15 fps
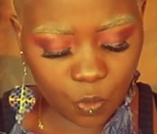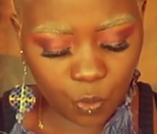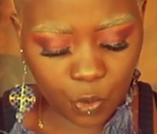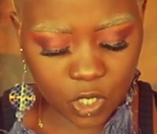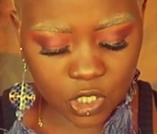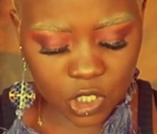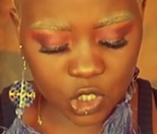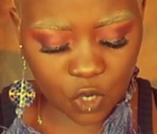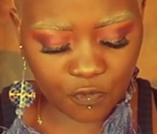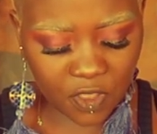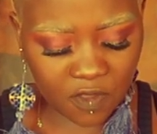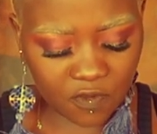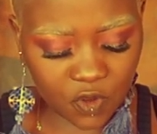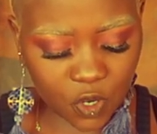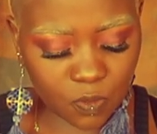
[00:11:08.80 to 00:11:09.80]
Which is your
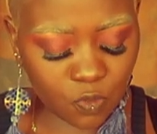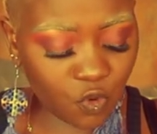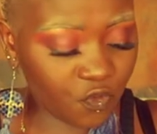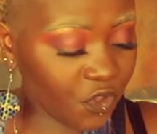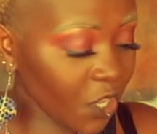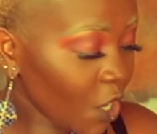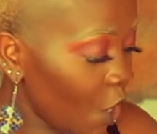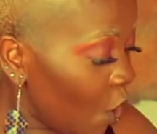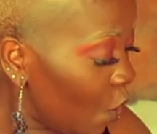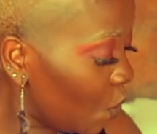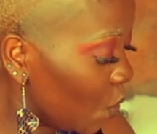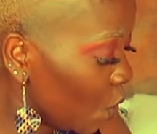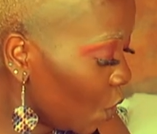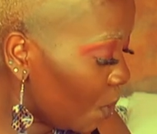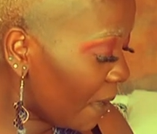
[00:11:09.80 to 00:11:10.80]
favorite movie?
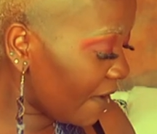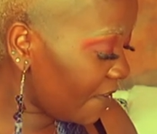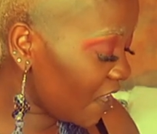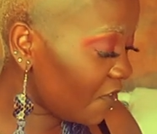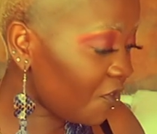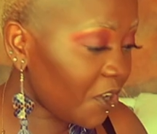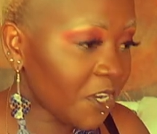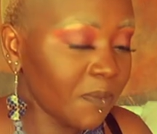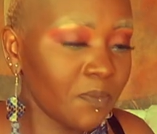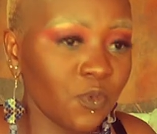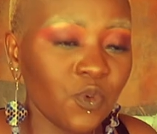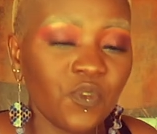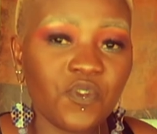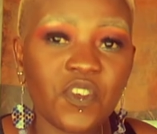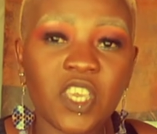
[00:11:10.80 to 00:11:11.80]
Oh, my favorite
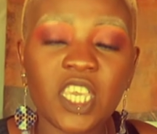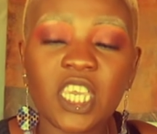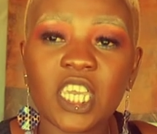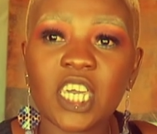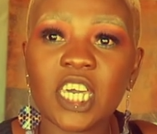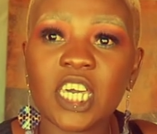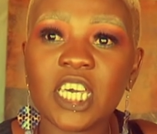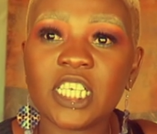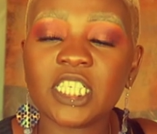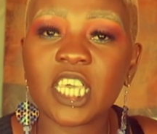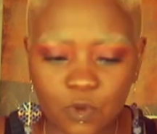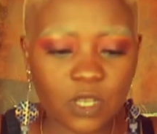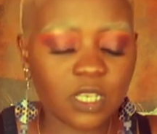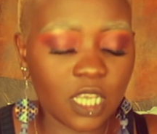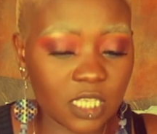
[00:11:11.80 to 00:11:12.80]
movie is
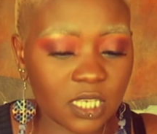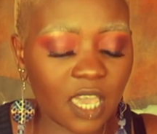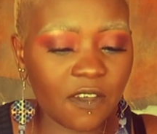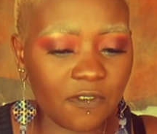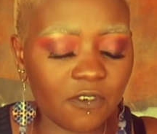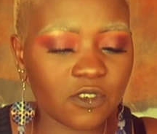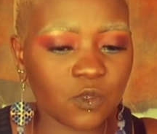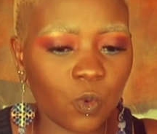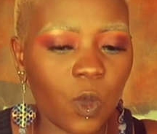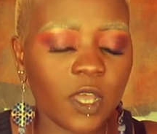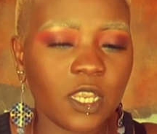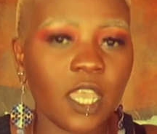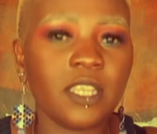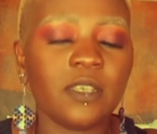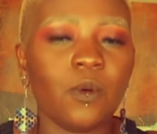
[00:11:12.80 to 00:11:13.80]
Air Force One
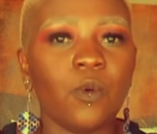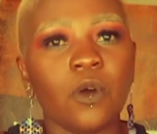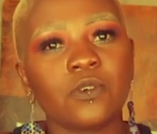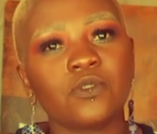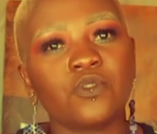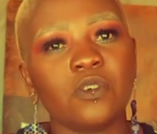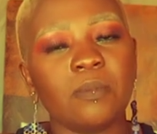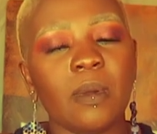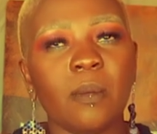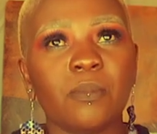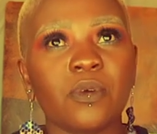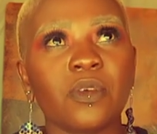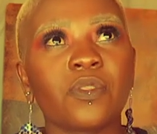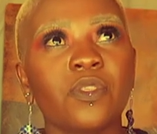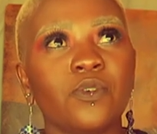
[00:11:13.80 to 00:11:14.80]
and The Walk to
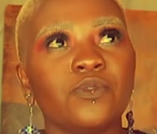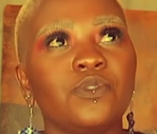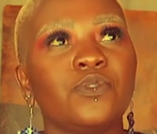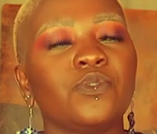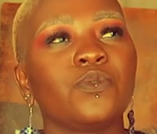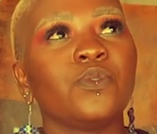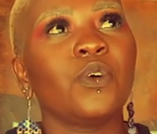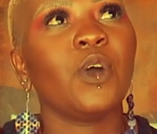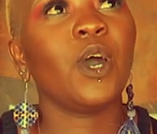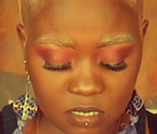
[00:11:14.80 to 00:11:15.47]
Remember. Those two.